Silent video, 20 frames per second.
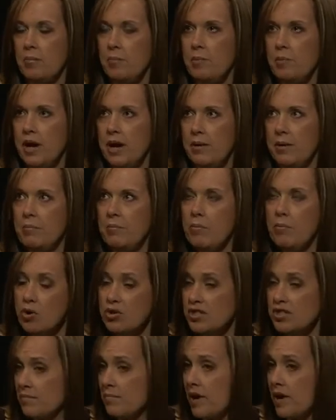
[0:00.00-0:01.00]
but
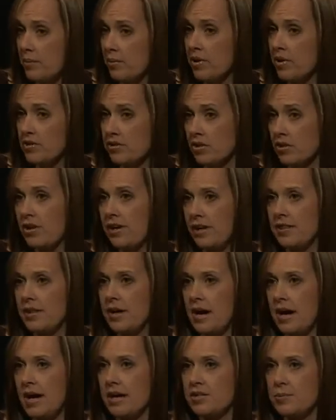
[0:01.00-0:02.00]
most of my births are in
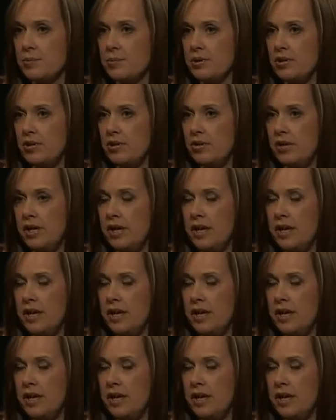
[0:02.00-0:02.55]
the hospital,